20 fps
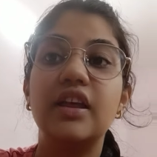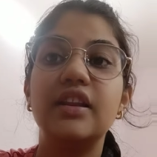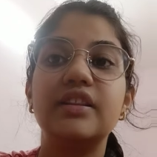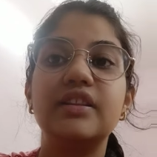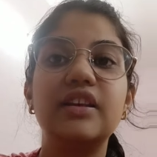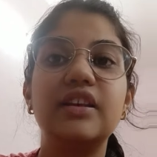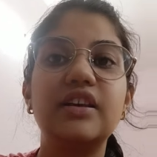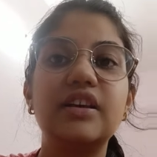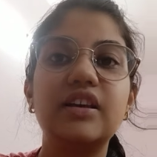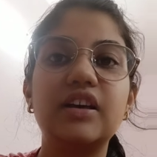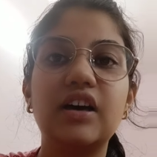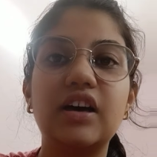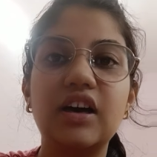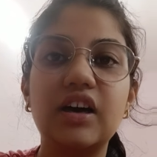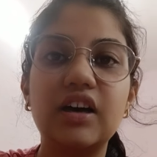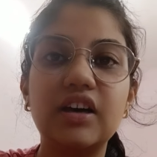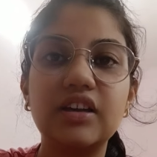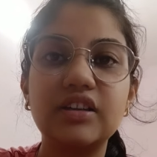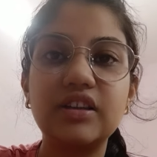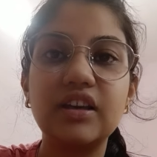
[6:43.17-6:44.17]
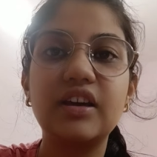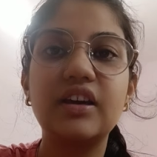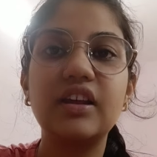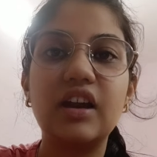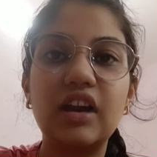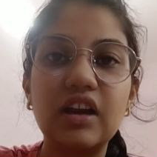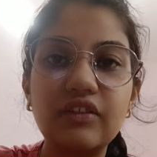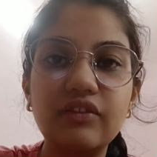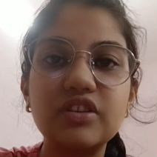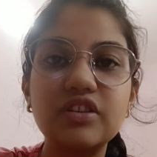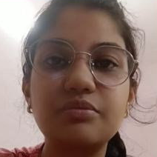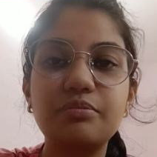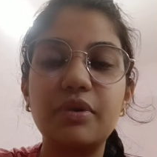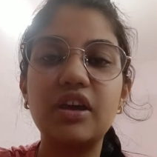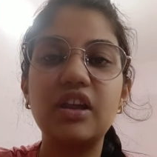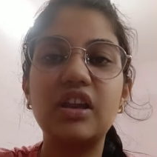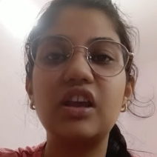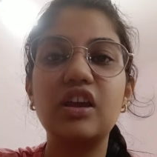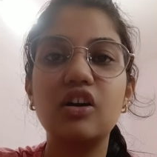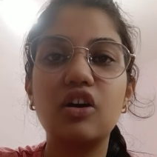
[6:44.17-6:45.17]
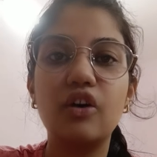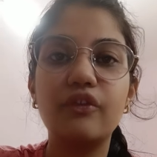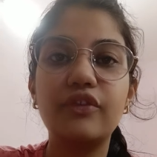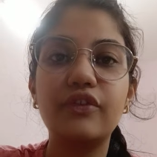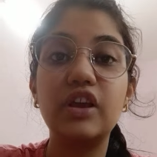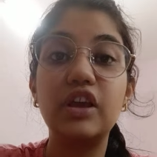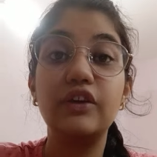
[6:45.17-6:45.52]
The grunt was beginning of an